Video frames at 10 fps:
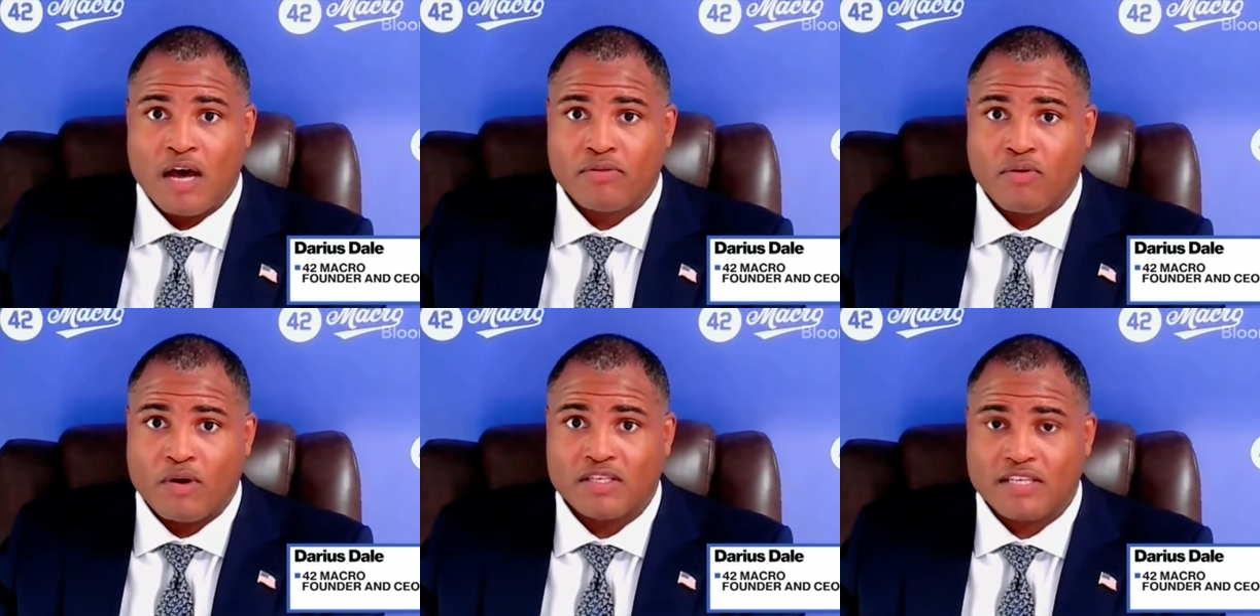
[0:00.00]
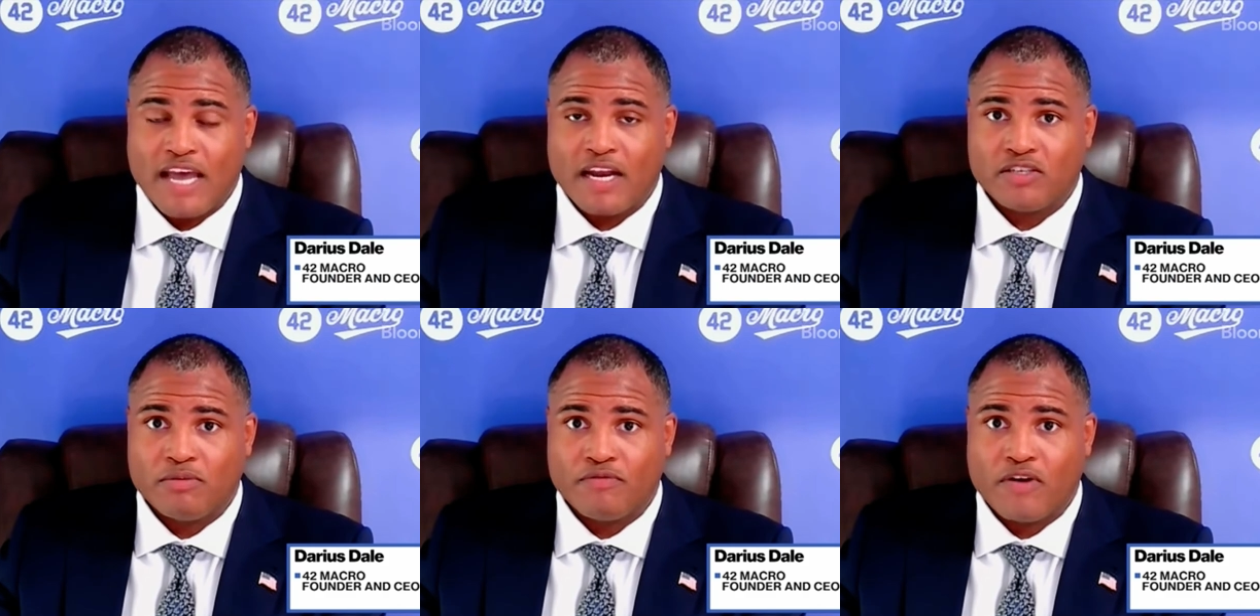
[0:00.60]
I'll throw one stat
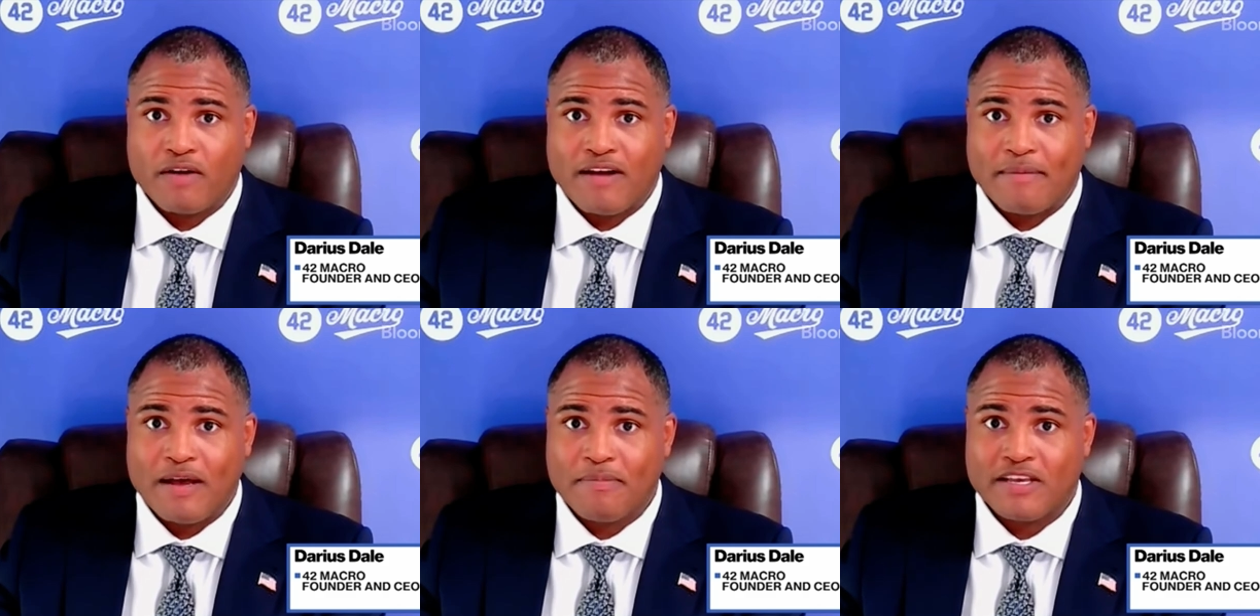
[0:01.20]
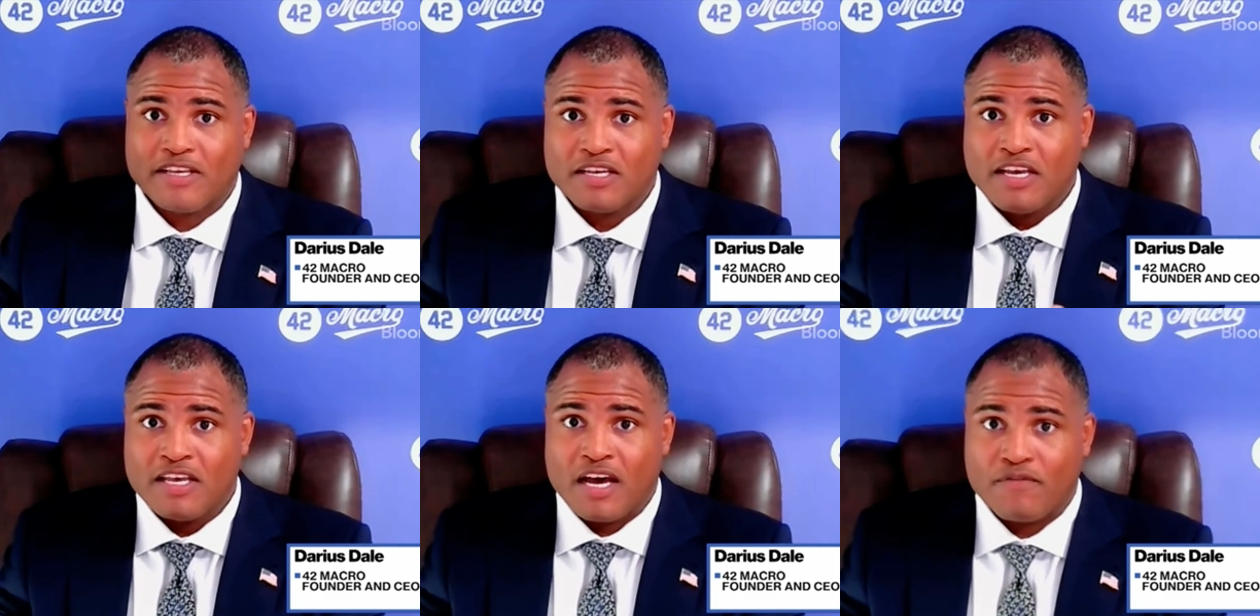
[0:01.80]
at you before I wrap up
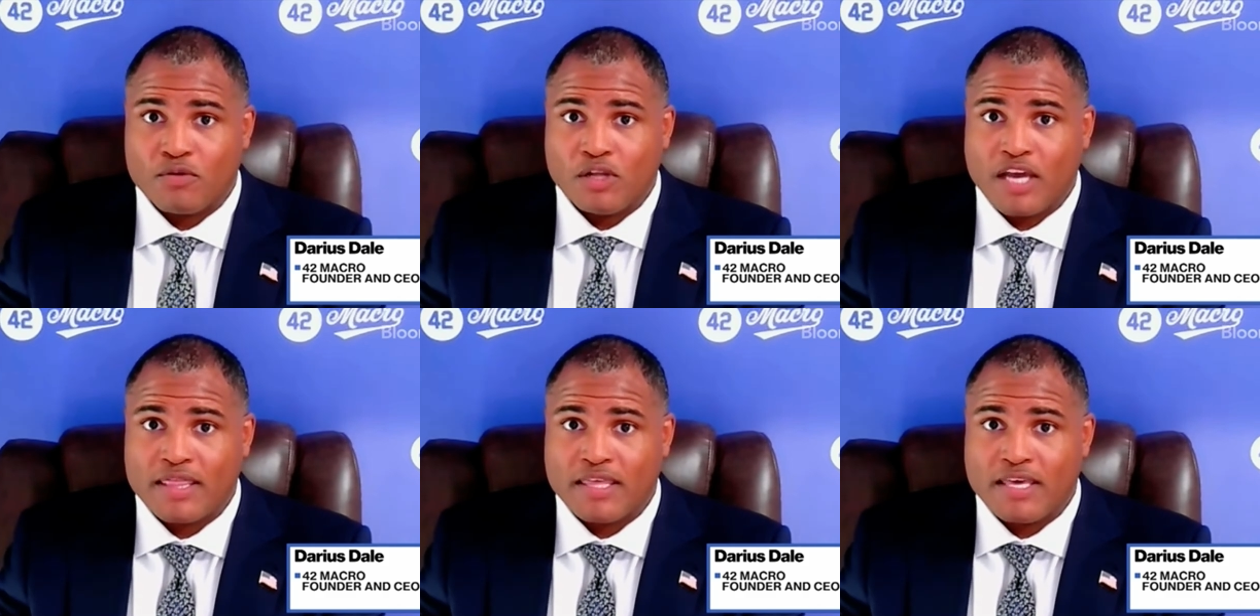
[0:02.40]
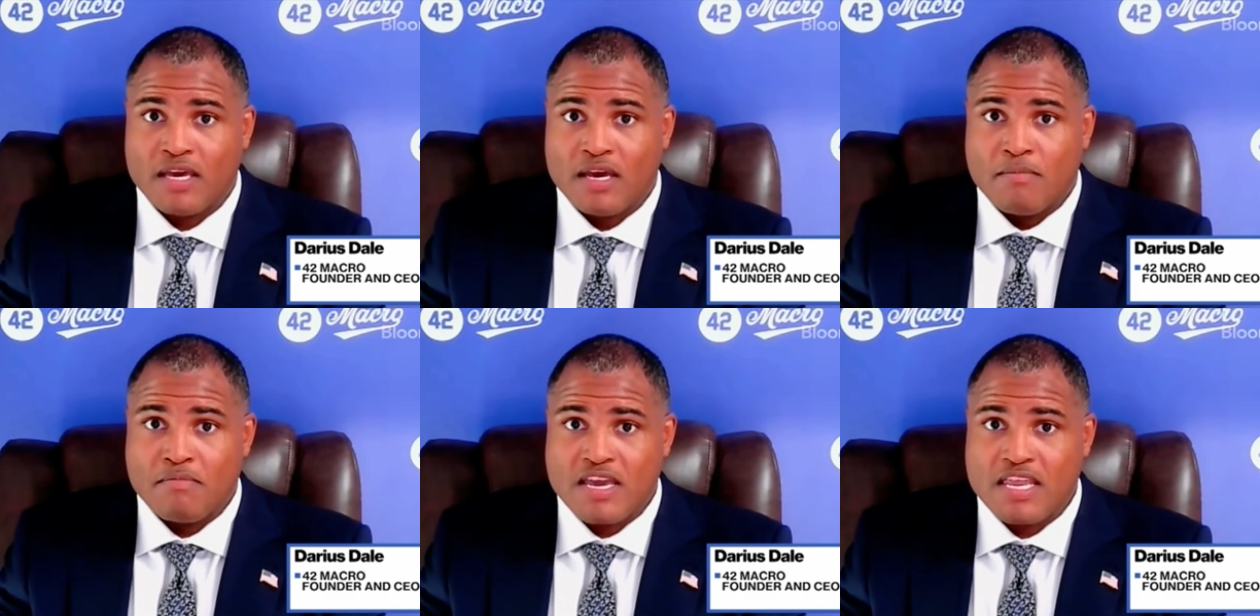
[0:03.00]
is if you look at the
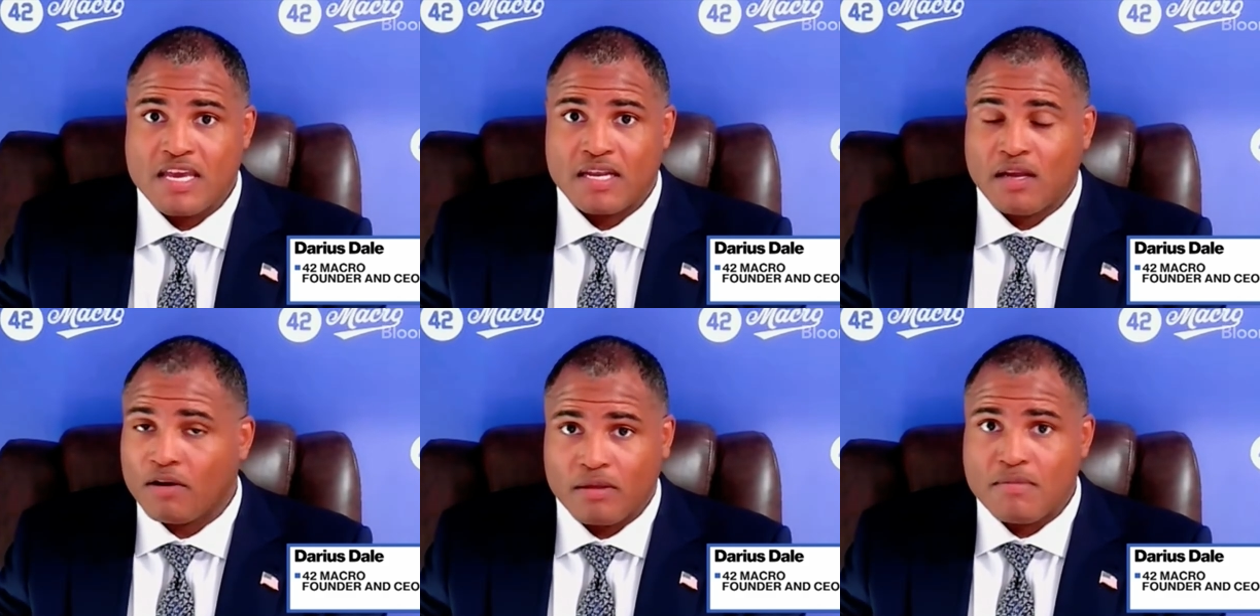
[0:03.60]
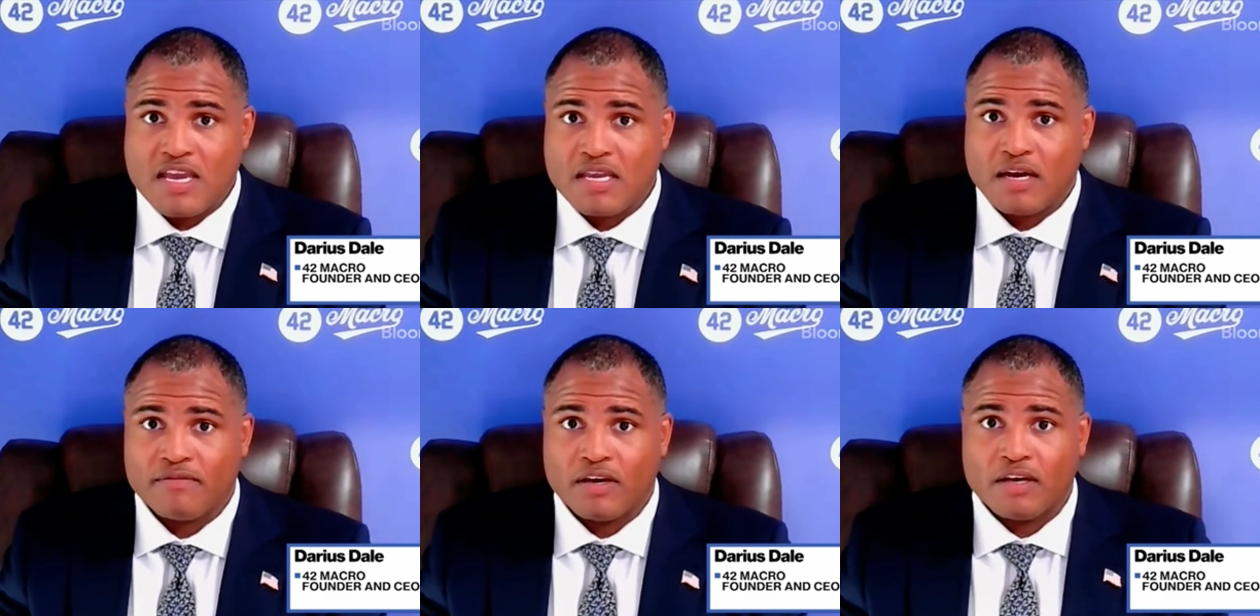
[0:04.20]
median or the
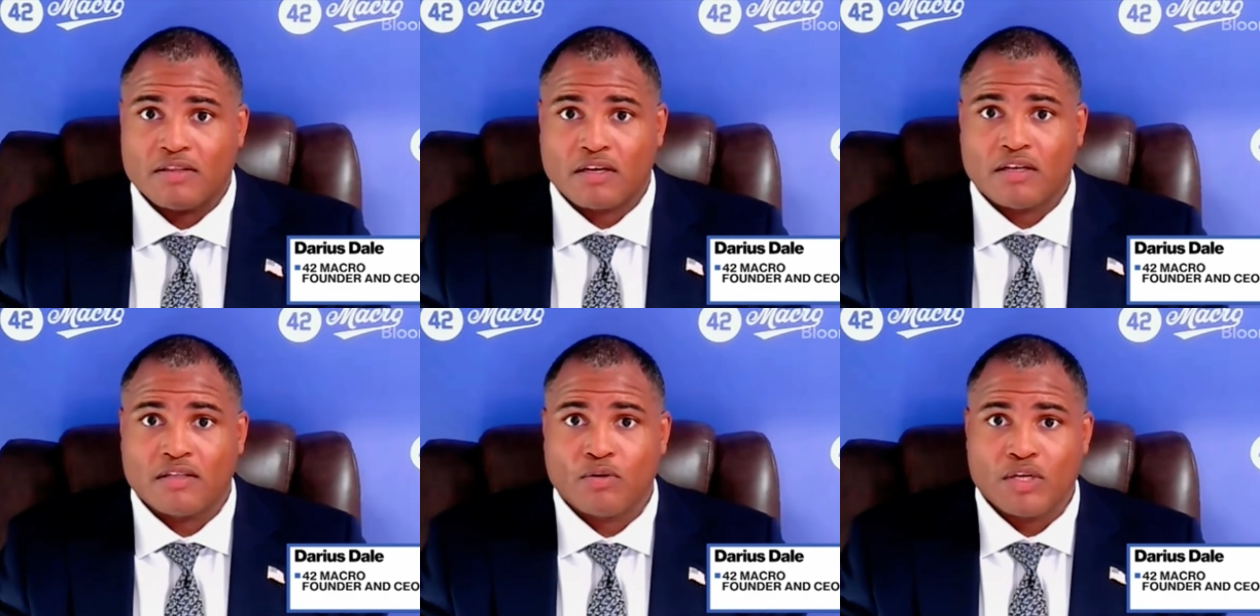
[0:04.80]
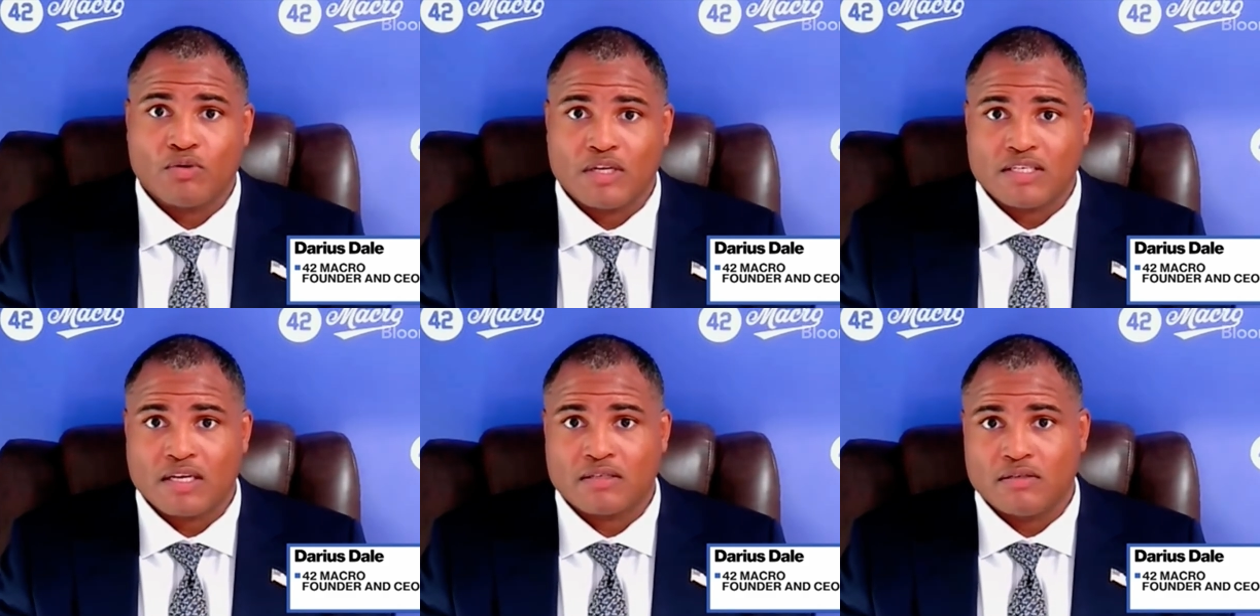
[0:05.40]
mean of the
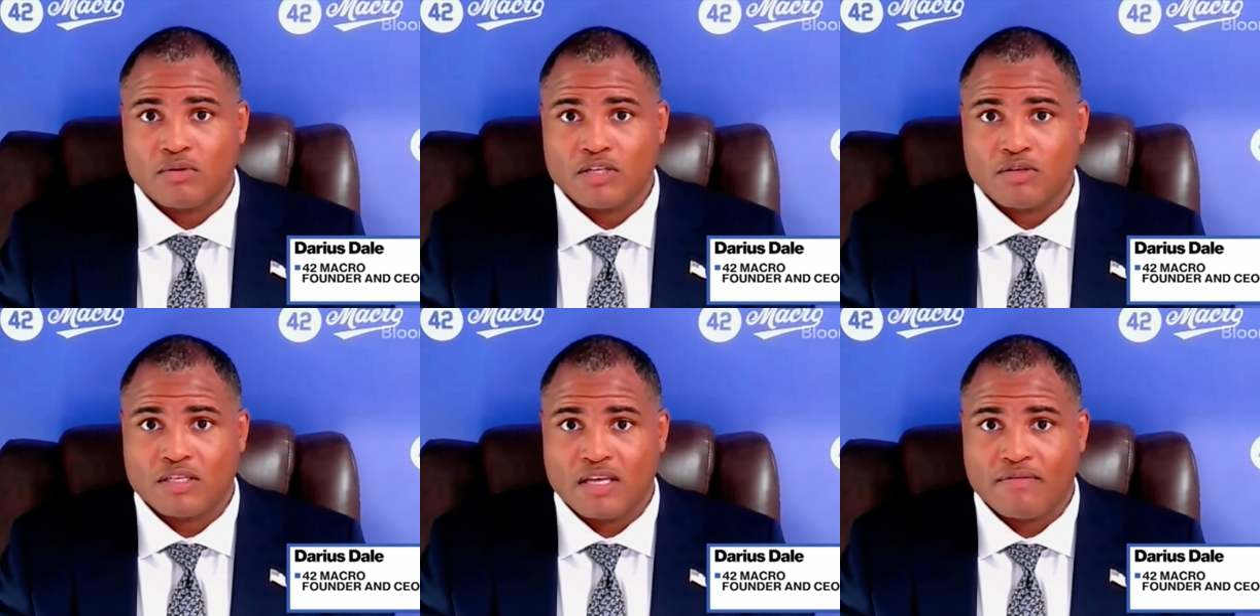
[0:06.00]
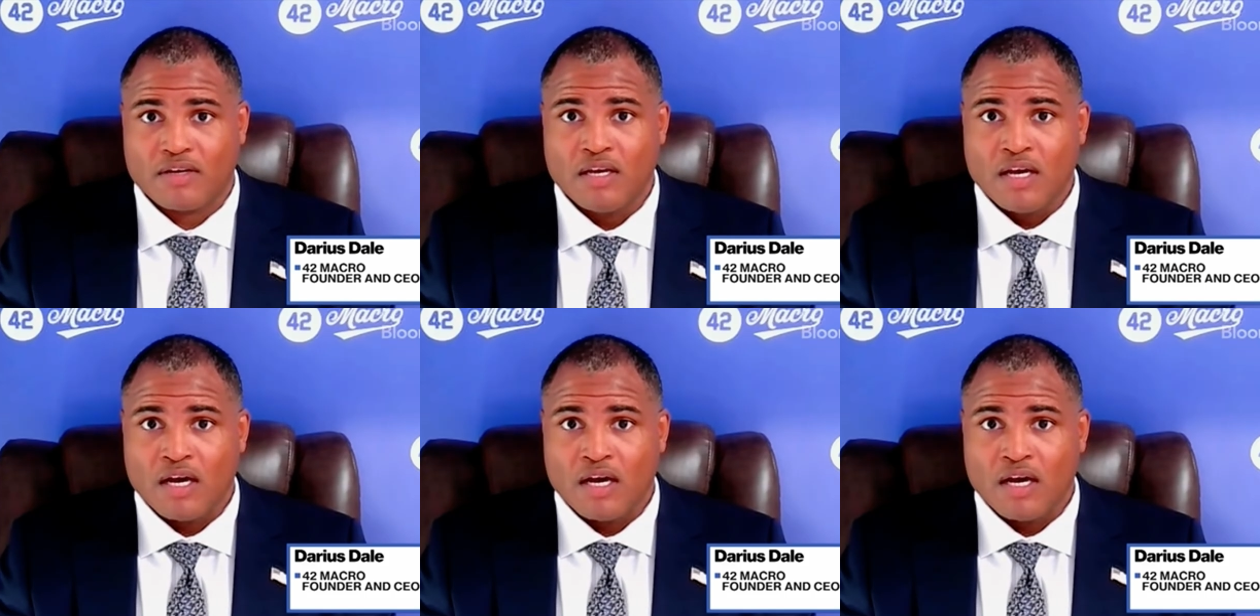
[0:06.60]
2026 and 2027